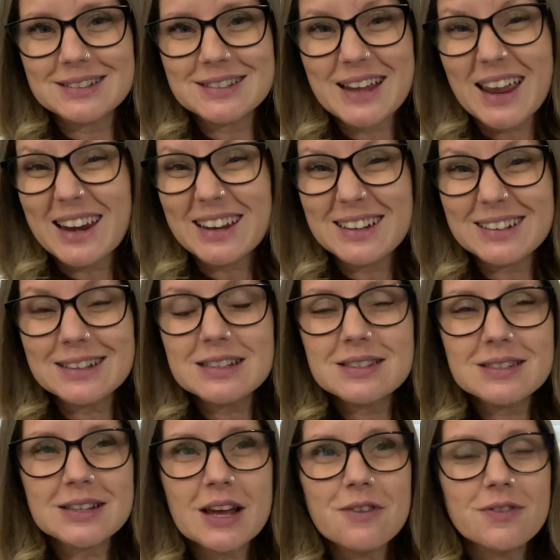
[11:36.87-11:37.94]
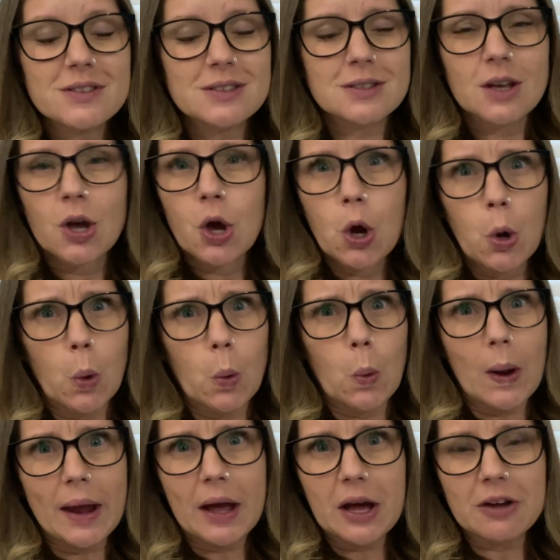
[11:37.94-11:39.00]
dating stuff. It's
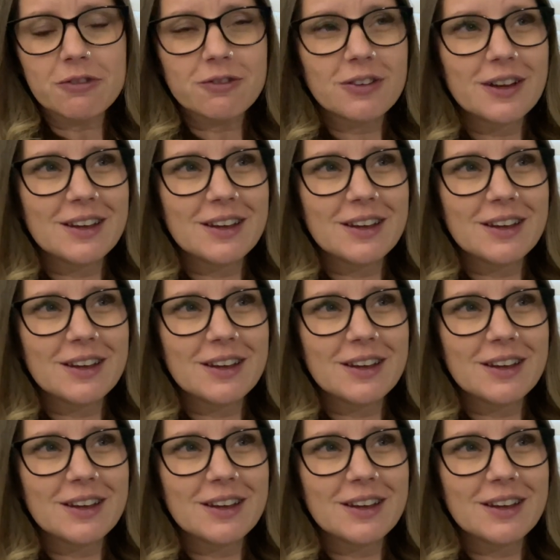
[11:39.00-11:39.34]
way off.